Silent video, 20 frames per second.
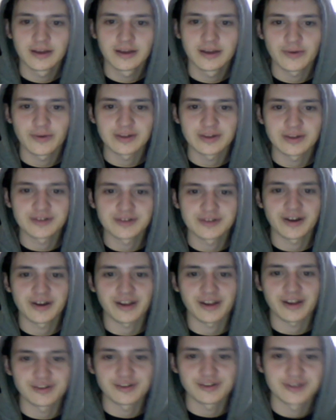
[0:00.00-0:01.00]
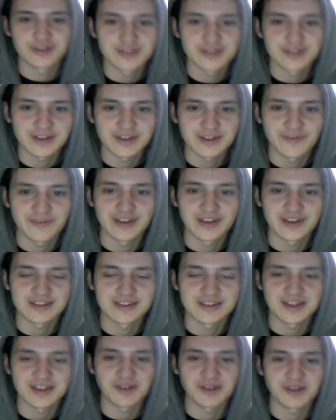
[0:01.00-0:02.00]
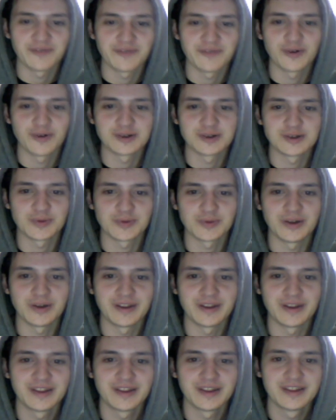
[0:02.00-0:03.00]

When's your dog introducing to FaZe? Zelda Force 1.